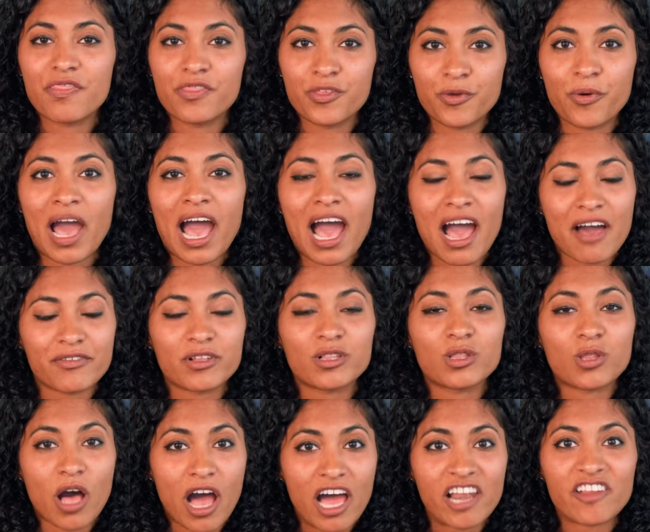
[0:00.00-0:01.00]
you have a
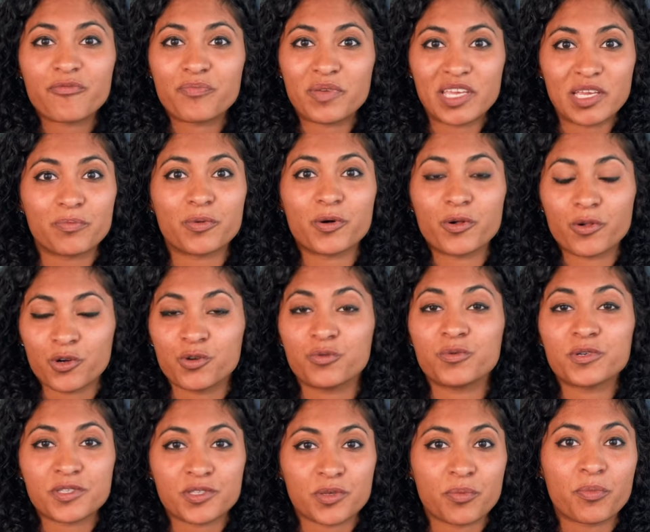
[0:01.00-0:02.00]
lot of people who
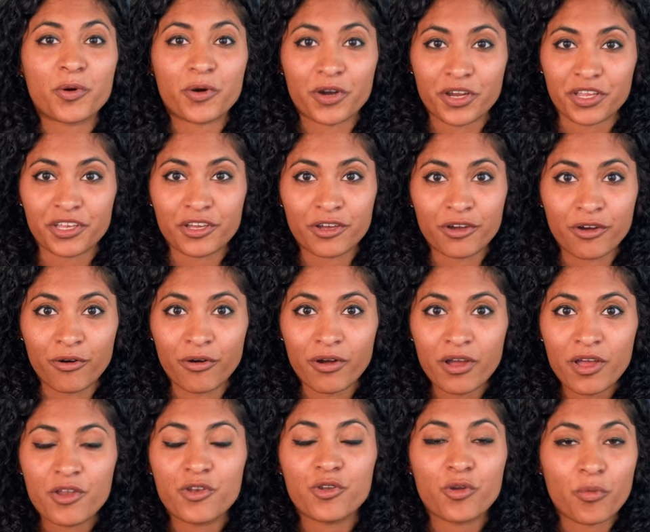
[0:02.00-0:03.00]
will support you
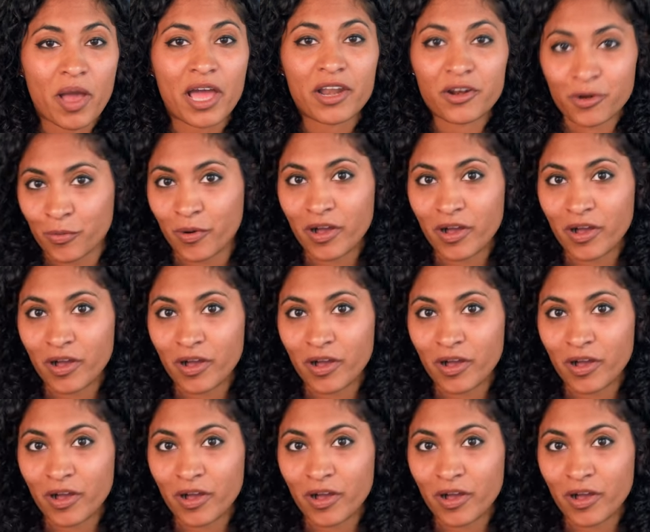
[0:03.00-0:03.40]
no matter